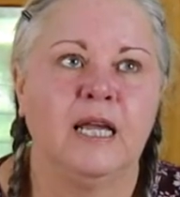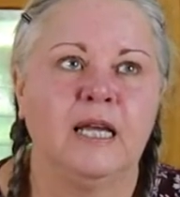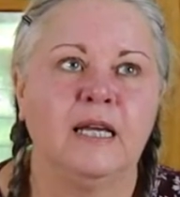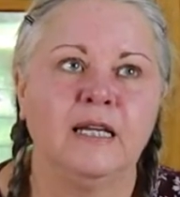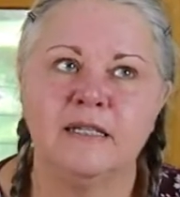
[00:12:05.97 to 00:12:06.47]

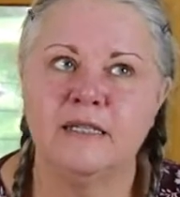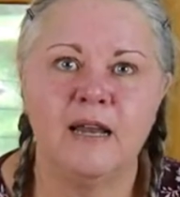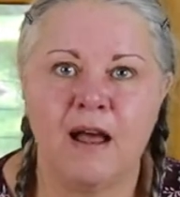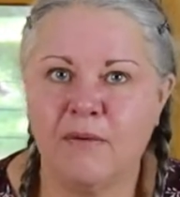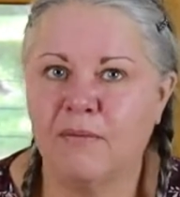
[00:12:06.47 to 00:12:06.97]
is
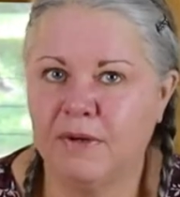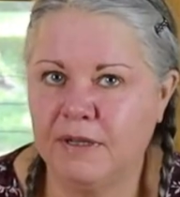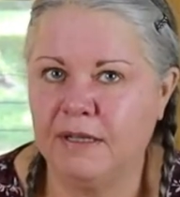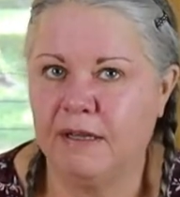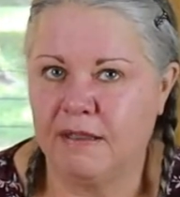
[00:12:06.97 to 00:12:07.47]
not
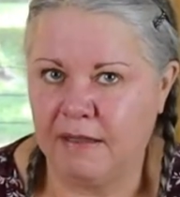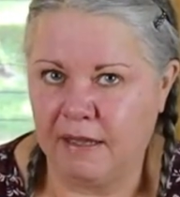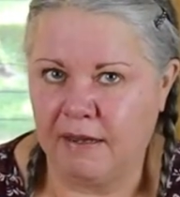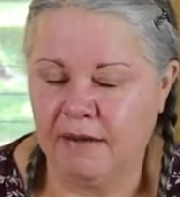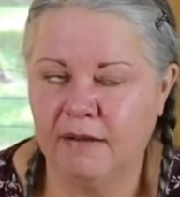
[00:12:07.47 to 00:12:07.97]
really a
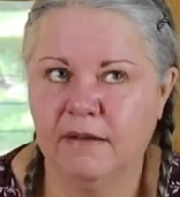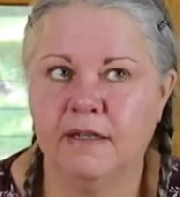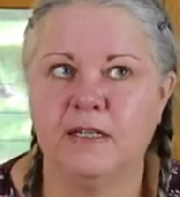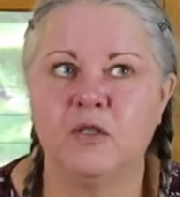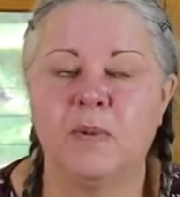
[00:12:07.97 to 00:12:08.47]
thing,
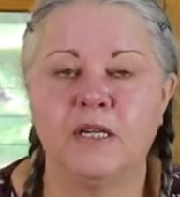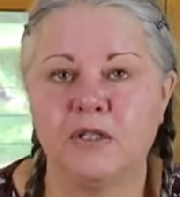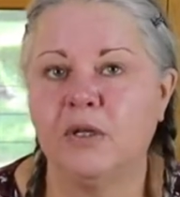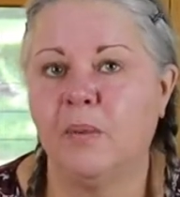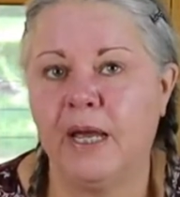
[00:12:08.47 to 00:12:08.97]

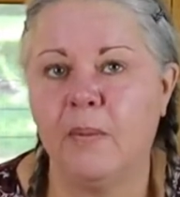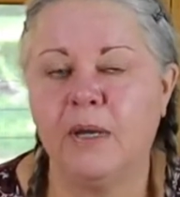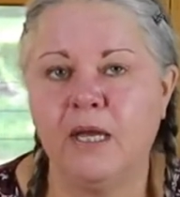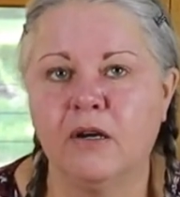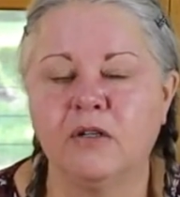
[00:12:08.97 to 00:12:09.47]
especially way up
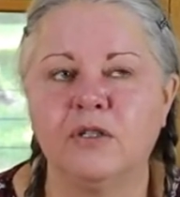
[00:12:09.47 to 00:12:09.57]
here.